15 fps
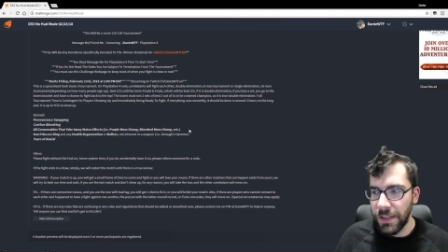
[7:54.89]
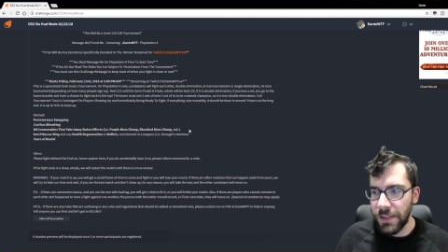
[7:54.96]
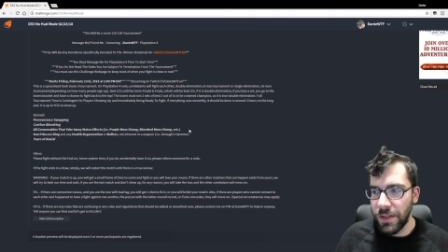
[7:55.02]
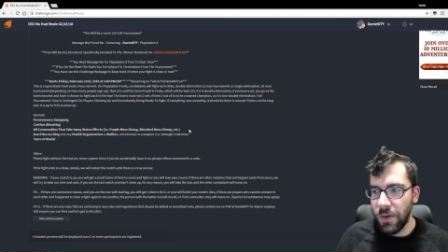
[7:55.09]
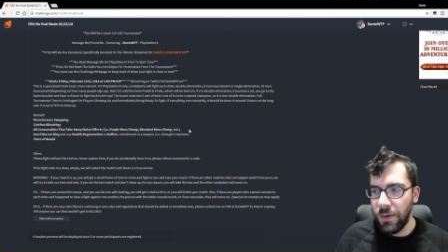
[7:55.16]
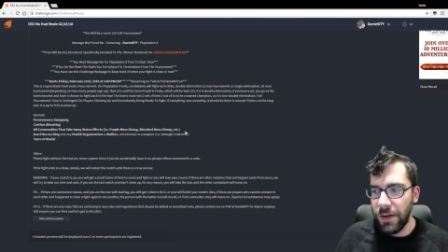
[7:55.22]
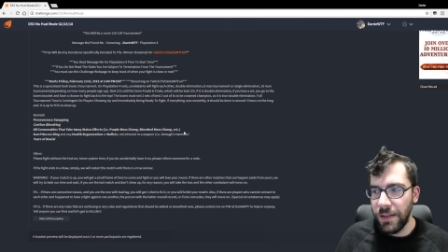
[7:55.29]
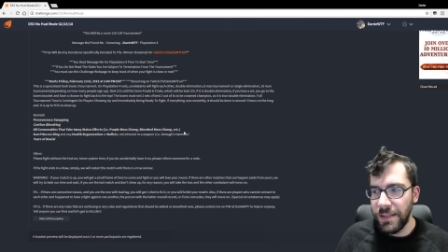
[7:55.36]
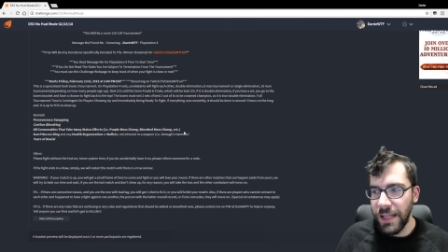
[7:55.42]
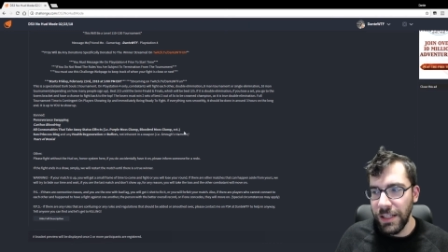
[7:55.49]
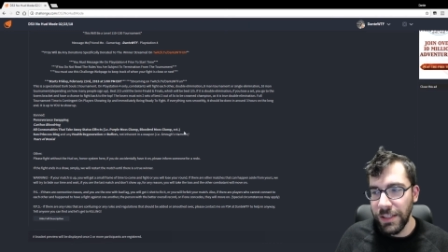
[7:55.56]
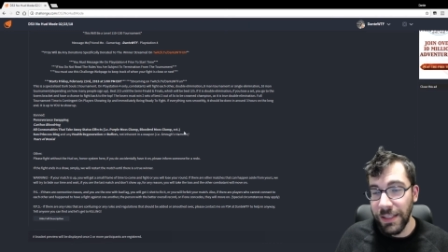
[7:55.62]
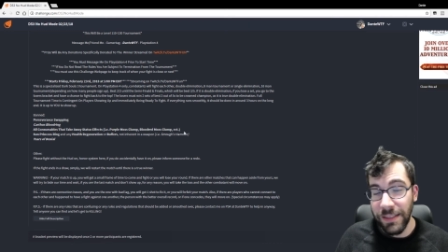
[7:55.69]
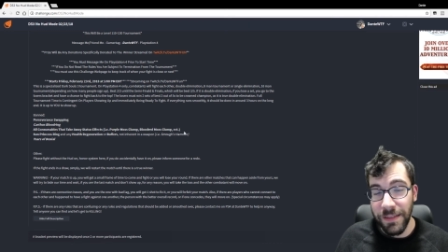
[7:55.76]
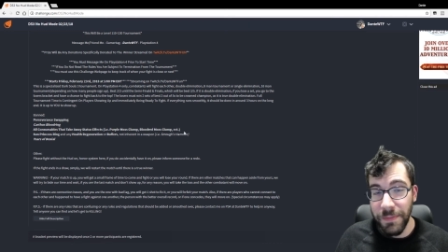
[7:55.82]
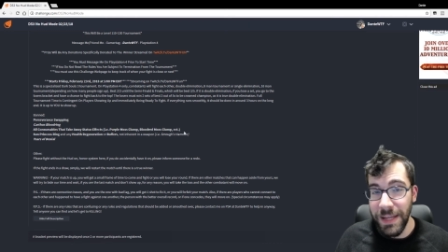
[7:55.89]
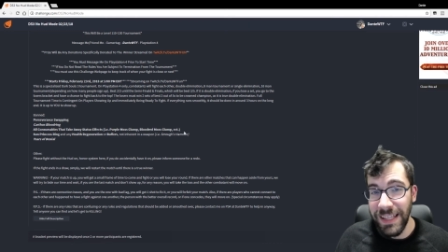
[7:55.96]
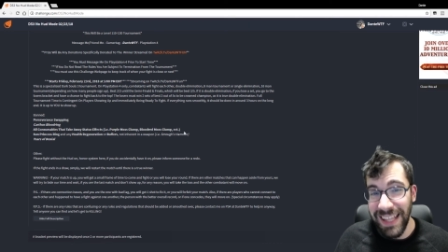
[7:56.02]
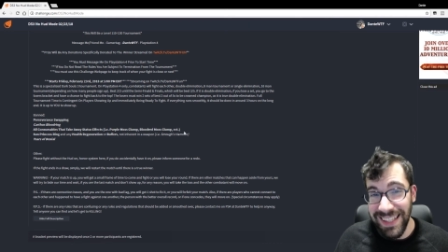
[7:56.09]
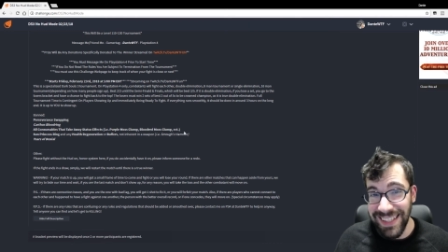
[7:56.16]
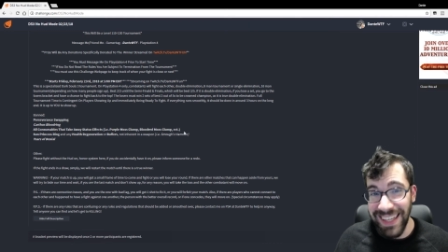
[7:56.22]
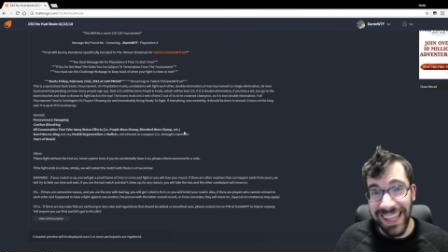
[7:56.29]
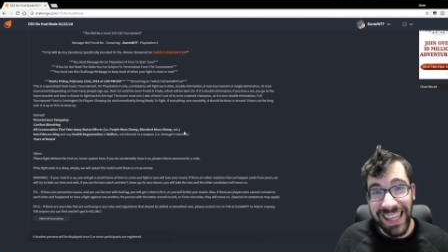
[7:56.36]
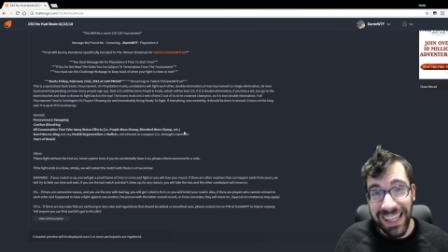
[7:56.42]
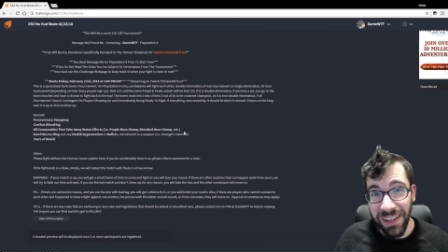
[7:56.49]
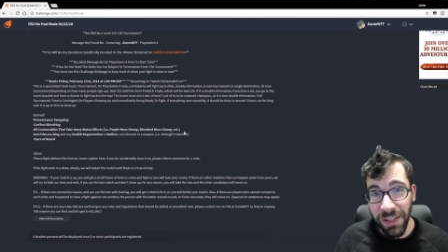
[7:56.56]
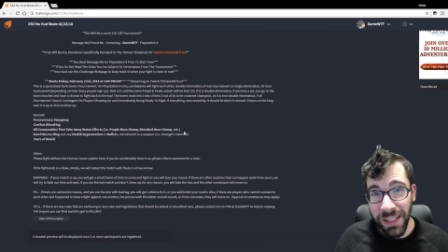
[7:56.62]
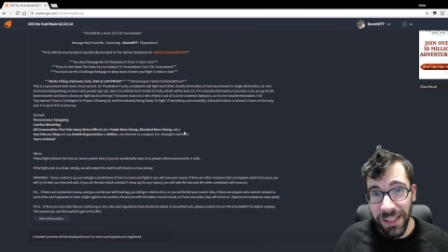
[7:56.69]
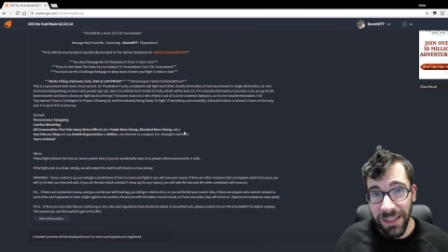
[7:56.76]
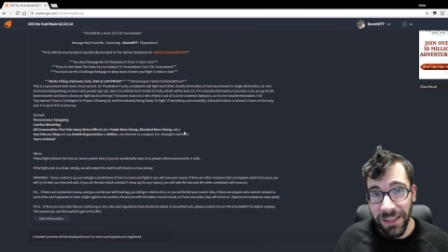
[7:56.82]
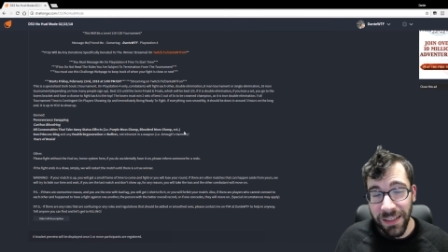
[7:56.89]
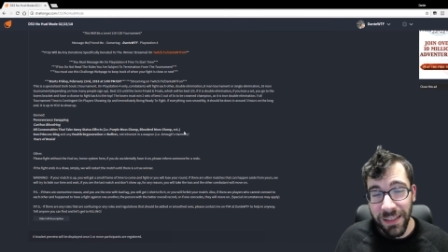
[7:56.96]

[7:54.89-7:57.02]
So, essentially, to me, that's like healing.